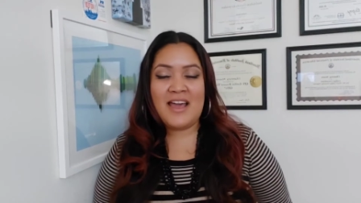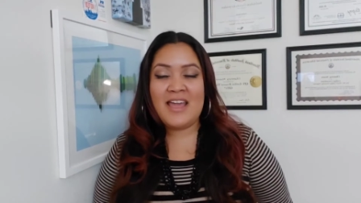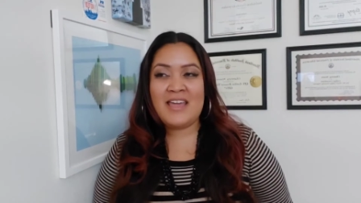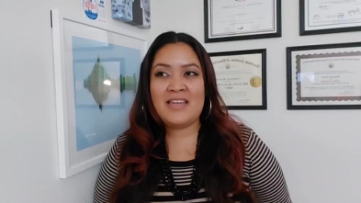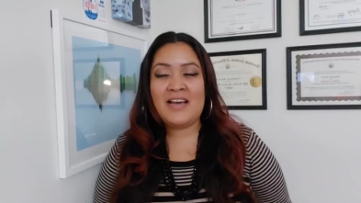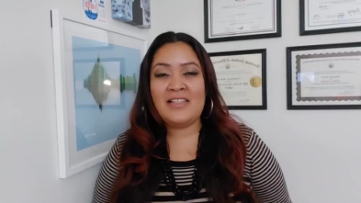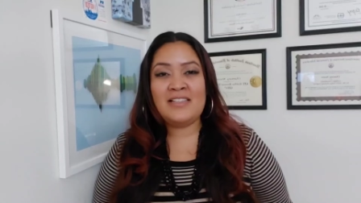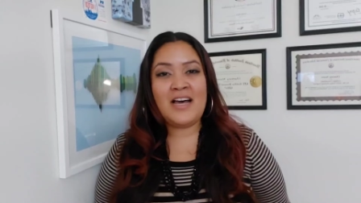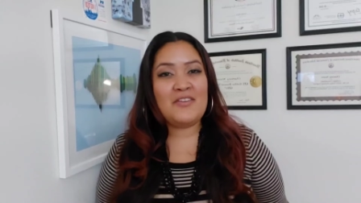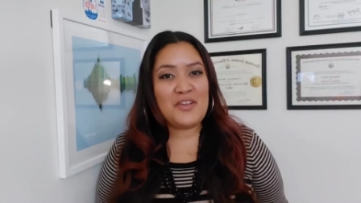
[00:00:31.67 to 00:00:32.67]
and a
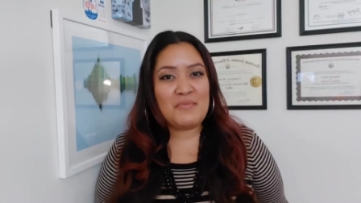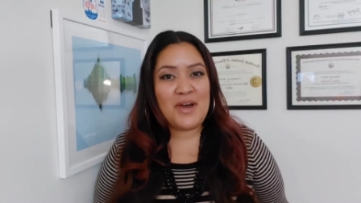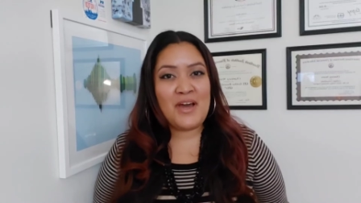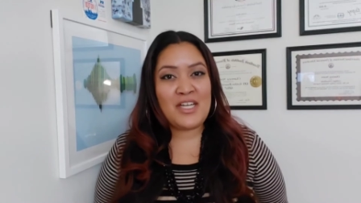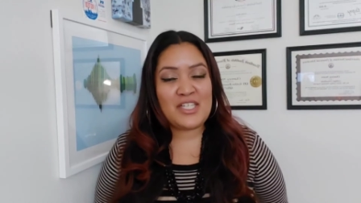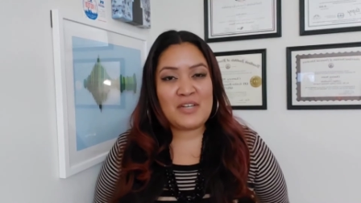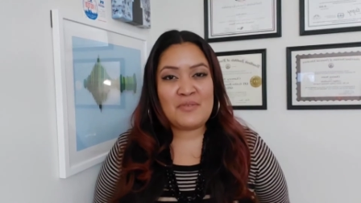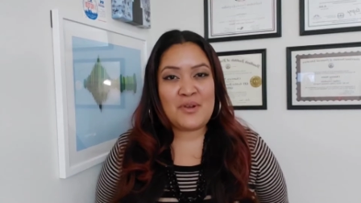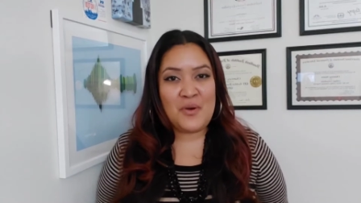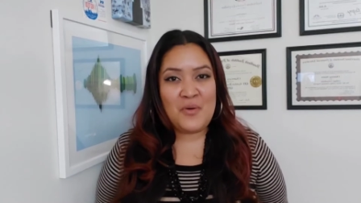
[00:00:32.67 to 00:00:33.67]
lot of them I actually
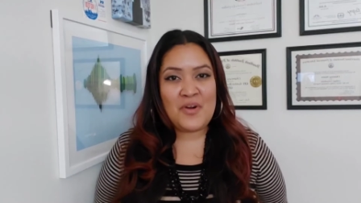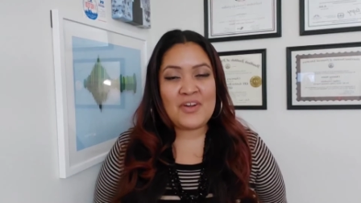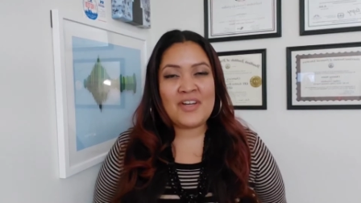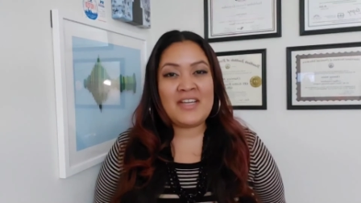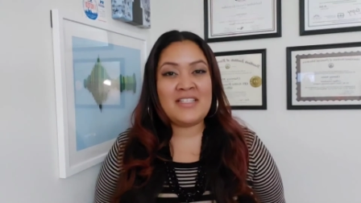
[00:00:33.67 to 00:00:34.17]
record